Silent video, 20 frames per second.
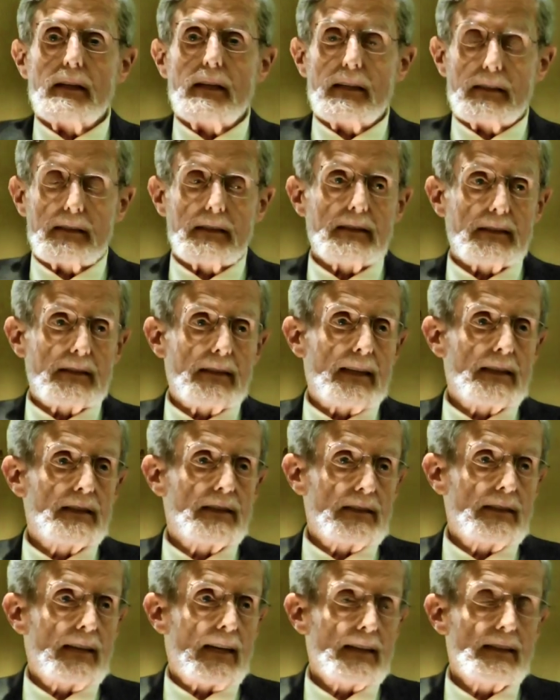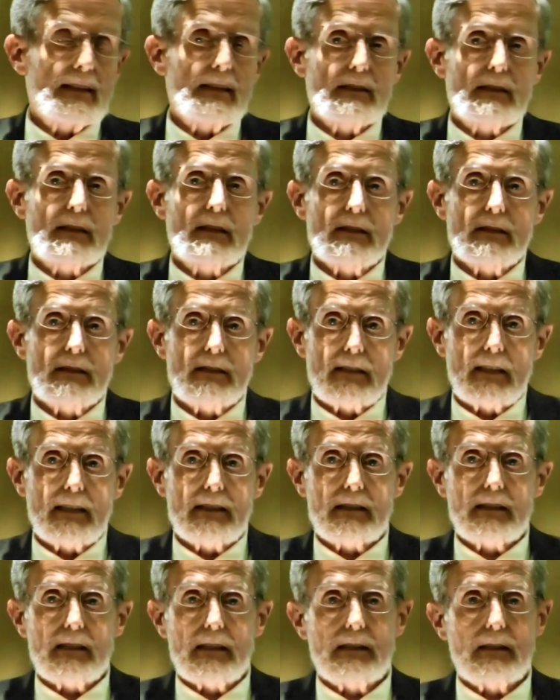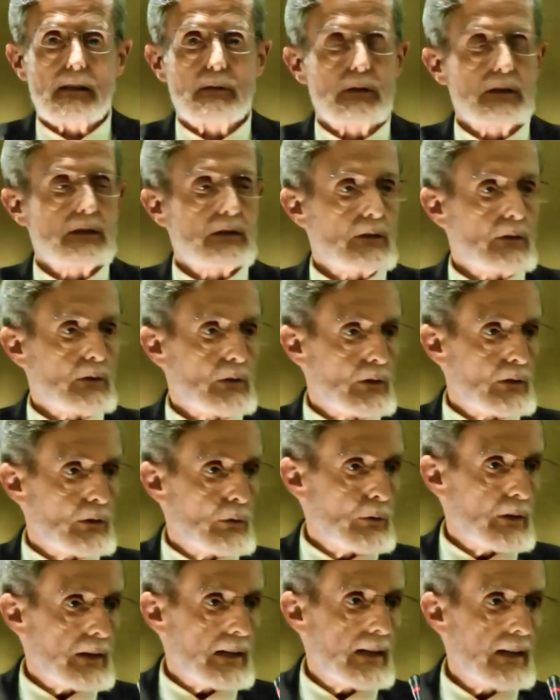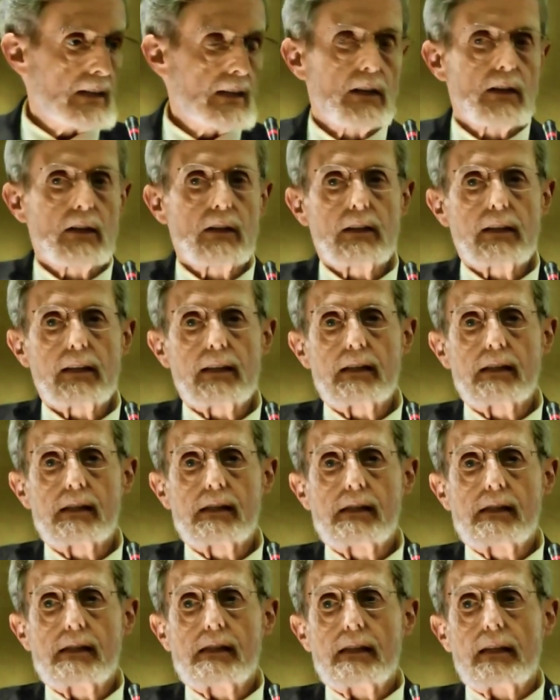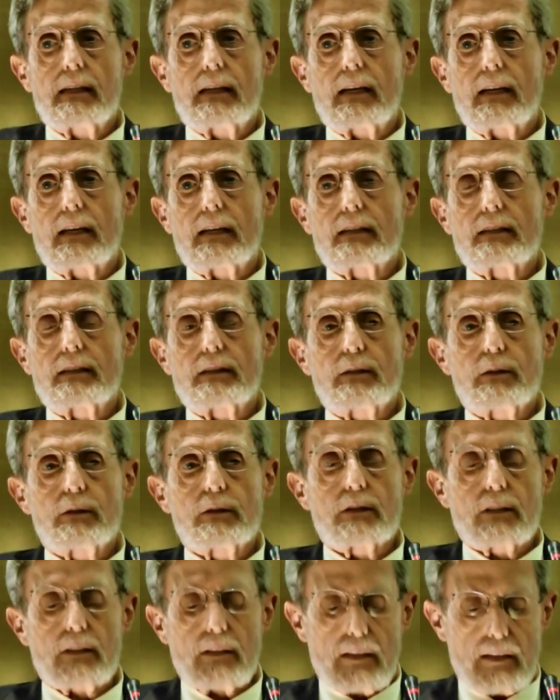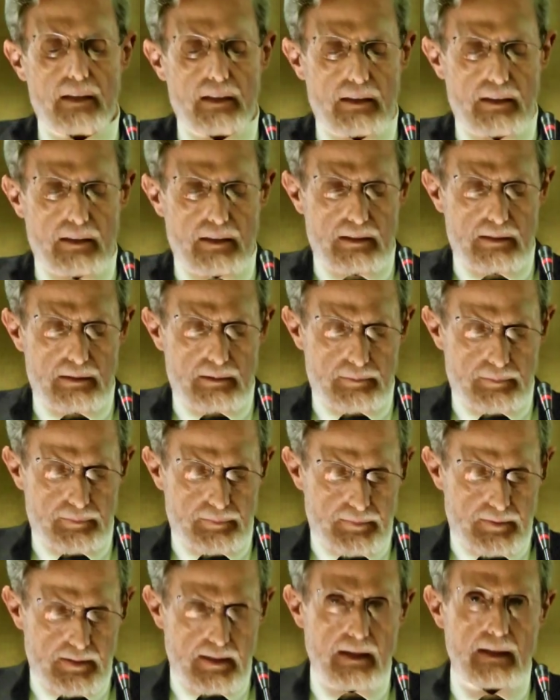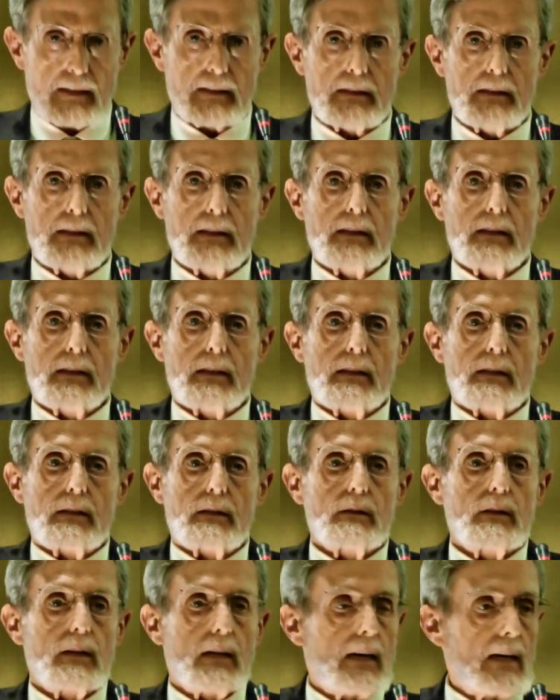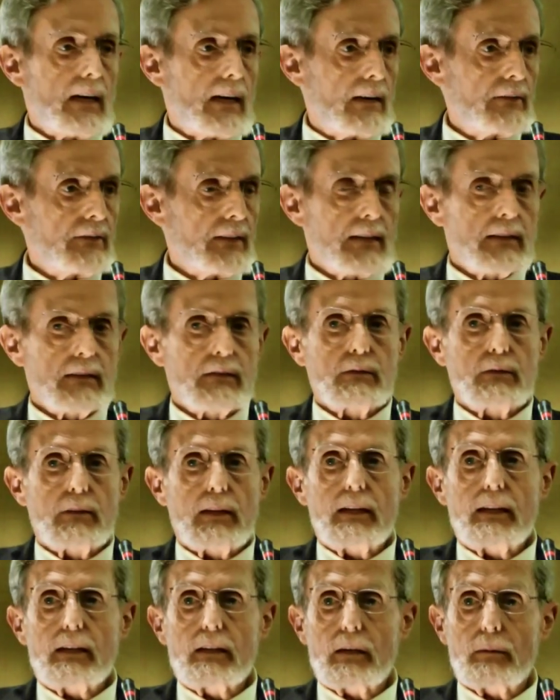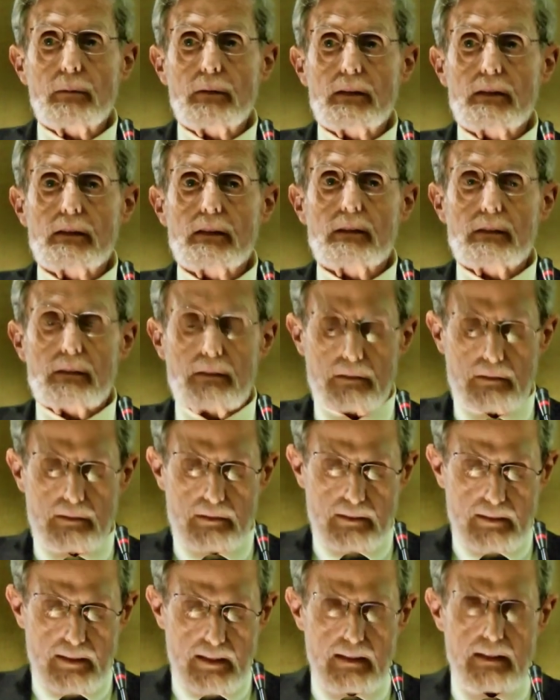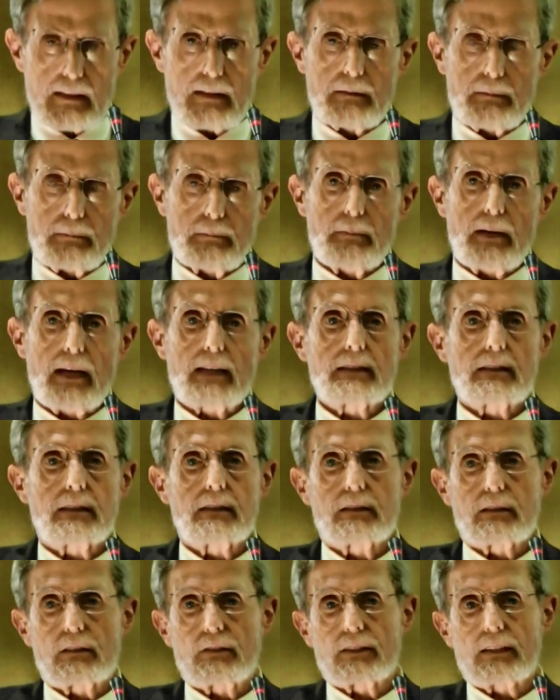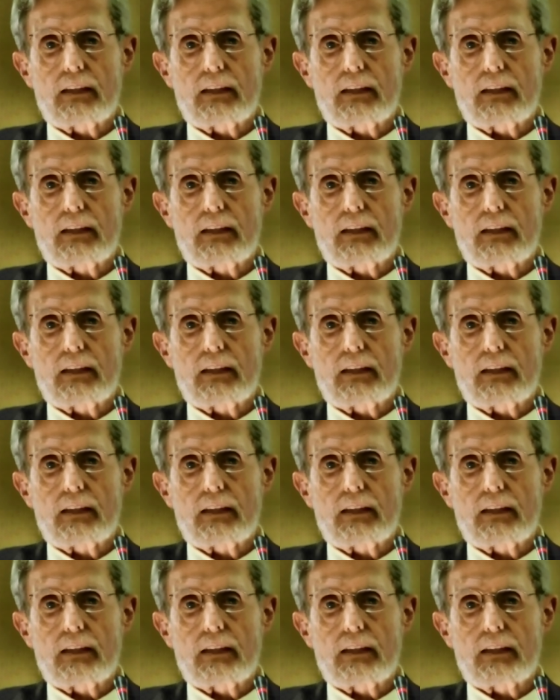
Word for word: it's, it's, that is consistent. It was going in early and usually uh, then having really coming to see the message of